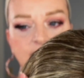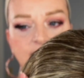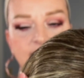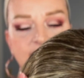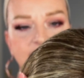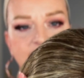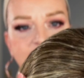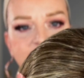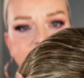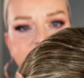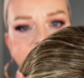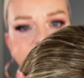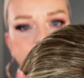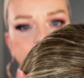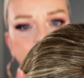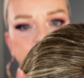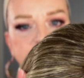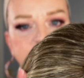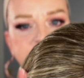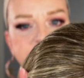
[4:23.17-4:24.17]
8,
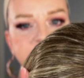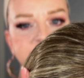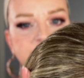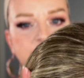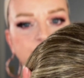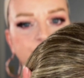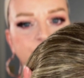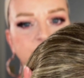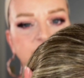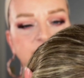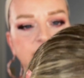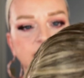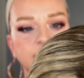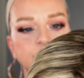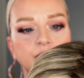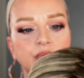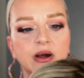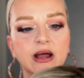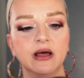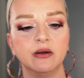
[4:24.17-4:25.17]
which is a medium
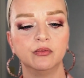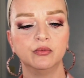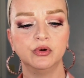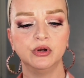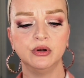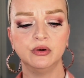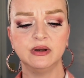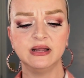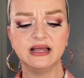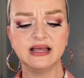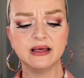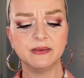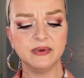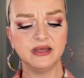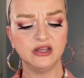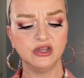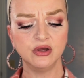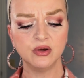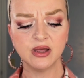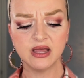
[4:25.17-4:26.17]
brown root. I
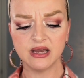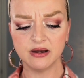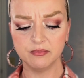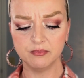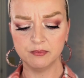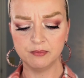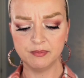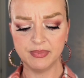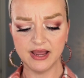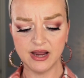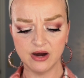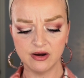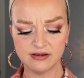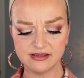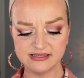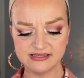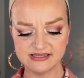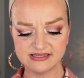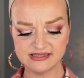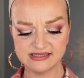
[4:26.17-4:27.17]
mean, you can
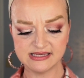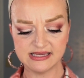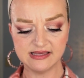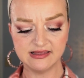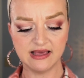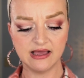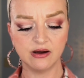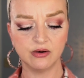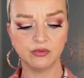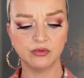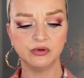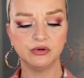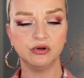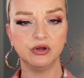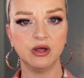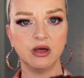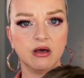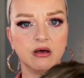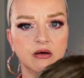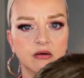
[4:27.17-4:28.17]
barely see that root,
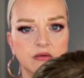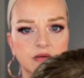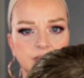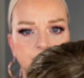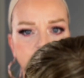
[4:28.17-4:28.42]
y'all. I